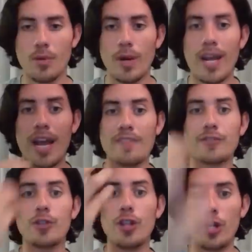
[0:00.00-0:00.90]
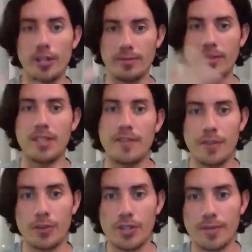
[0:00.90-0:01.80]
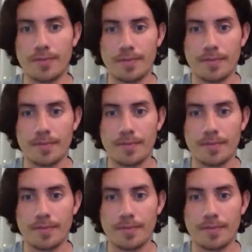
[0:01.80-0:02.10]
what I have to learn in the future.